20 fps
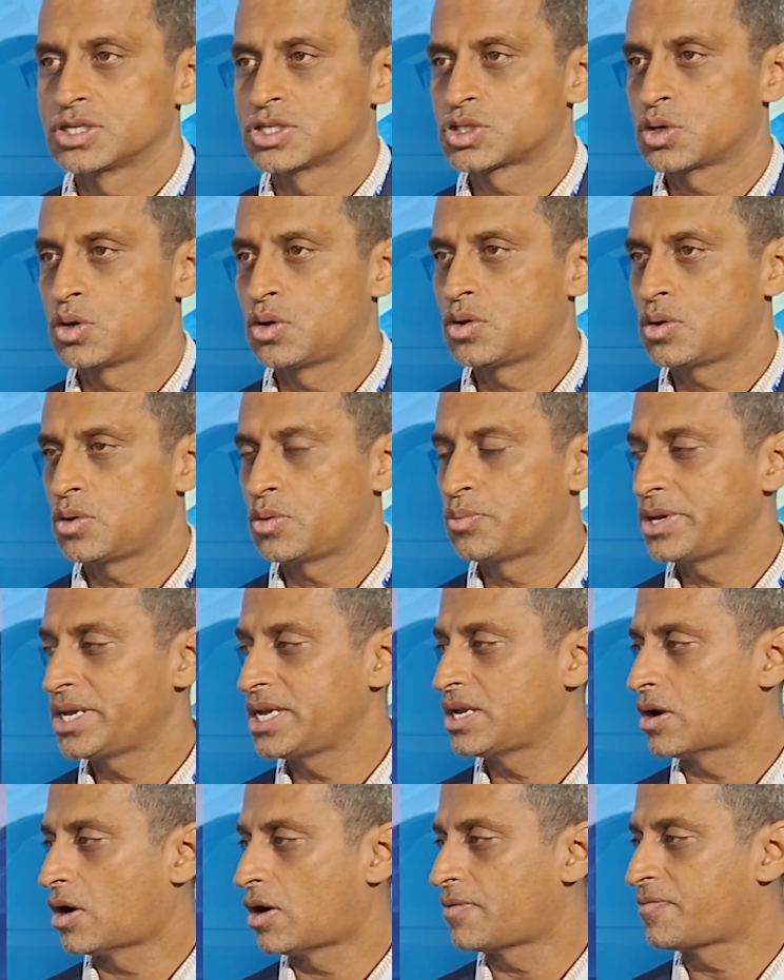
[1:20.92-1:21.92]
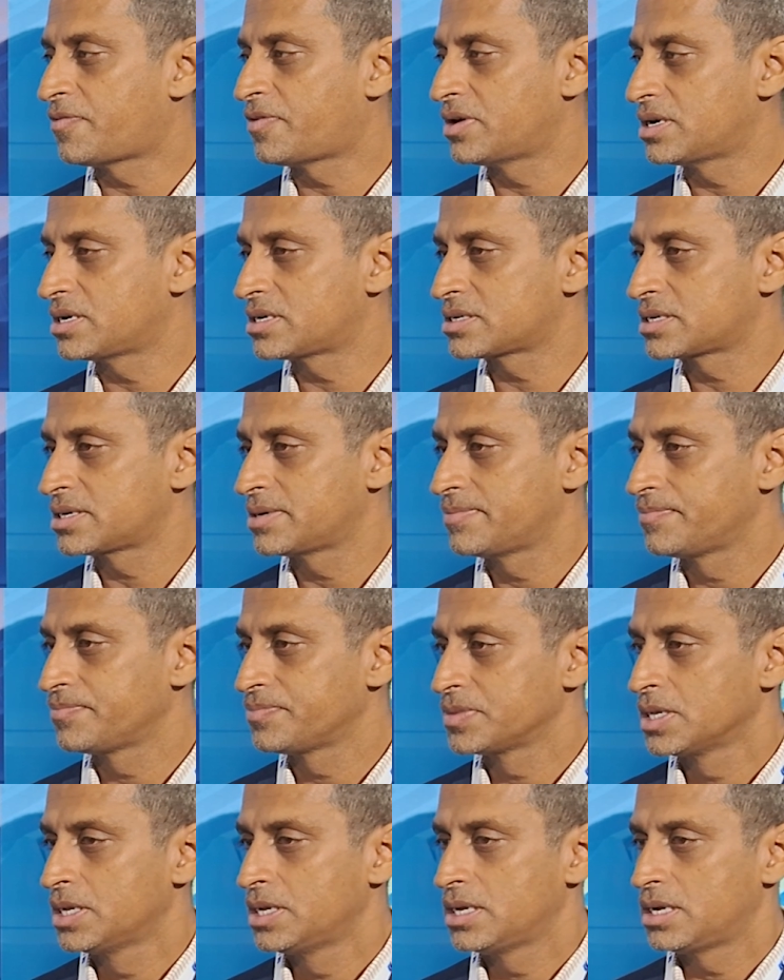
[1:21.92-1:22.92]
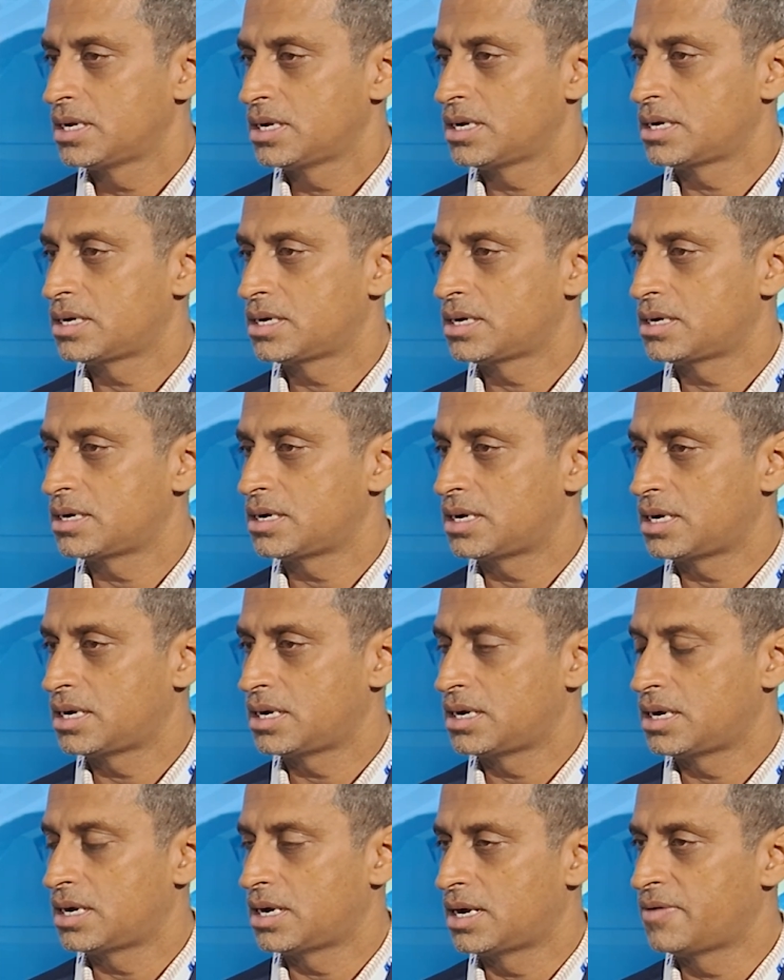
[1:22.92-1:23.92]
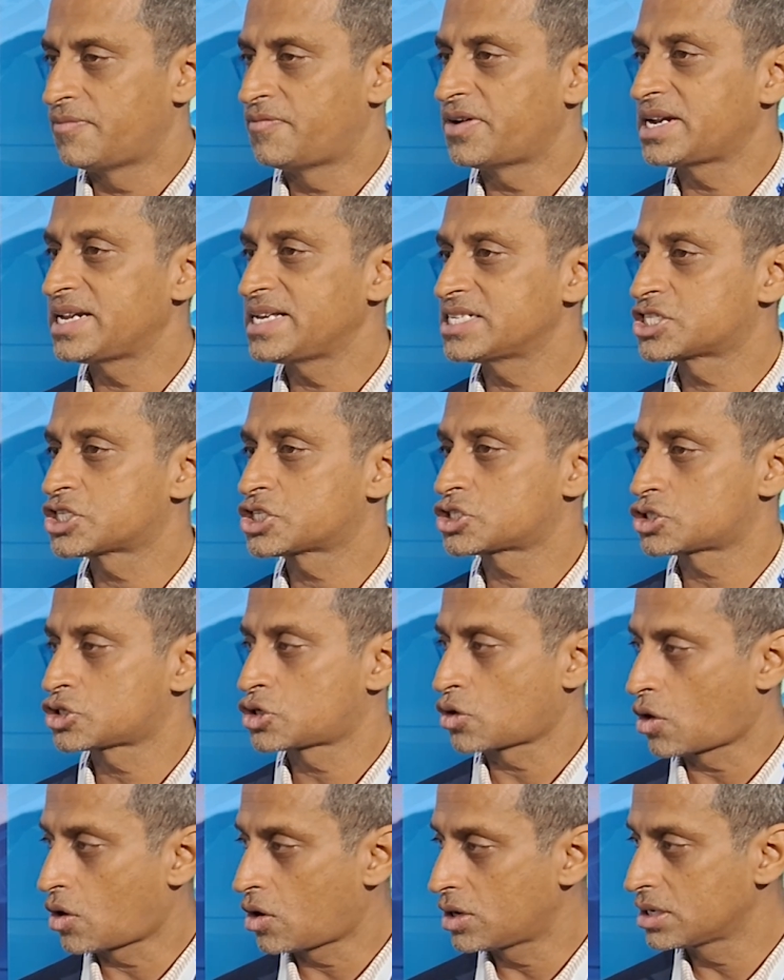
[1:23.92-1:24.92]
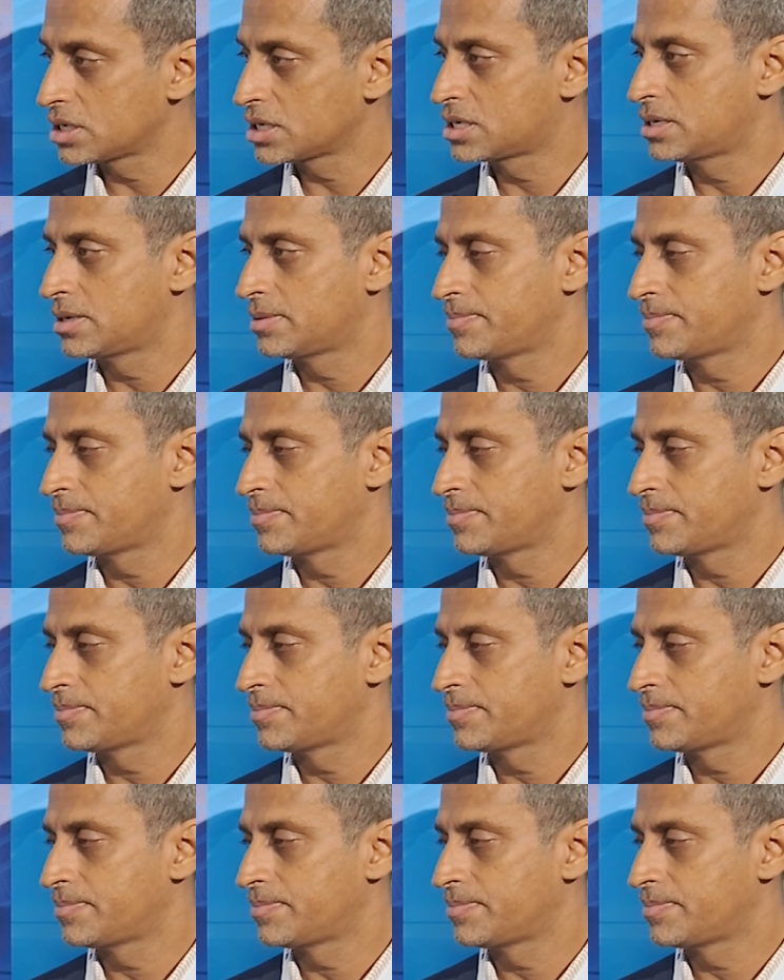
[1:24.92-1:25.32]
So we offer a very strong